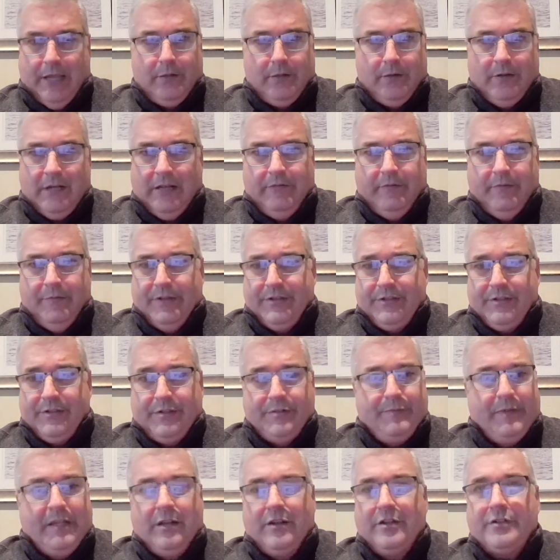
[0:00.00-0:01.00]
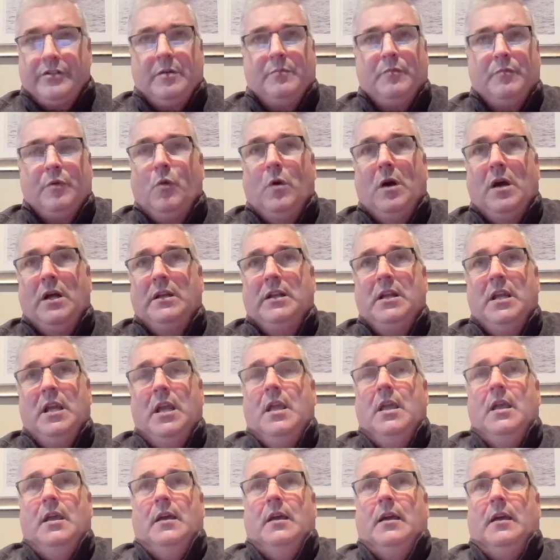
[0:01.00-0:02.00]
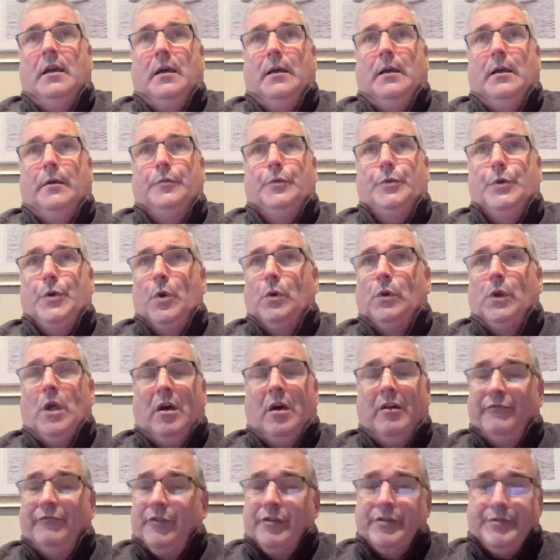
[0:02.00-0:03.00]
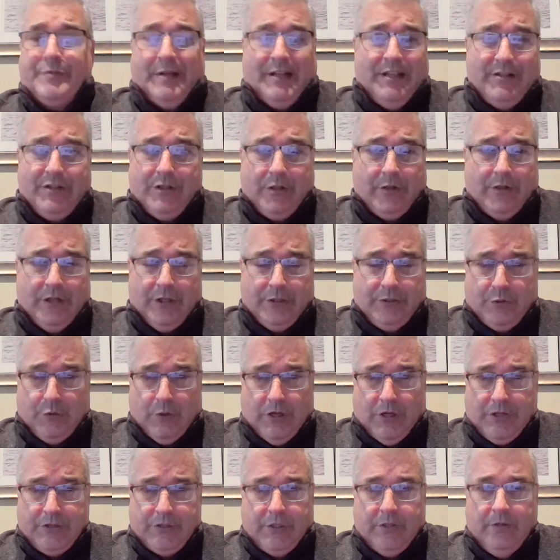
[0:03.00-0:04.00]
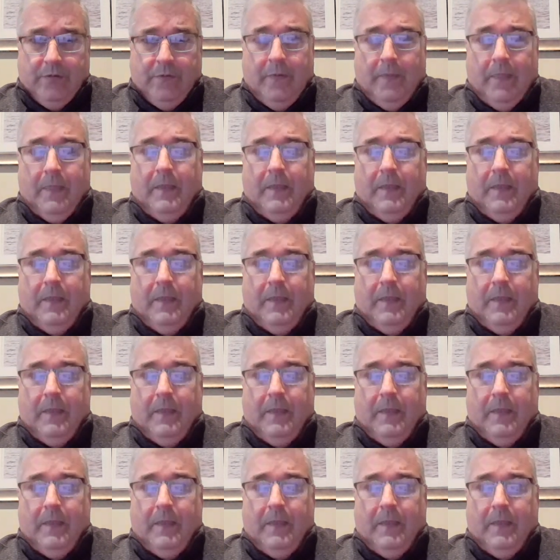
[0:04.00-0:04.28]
I don't have a business because number one, um, no law enforcement agency is going to trust you,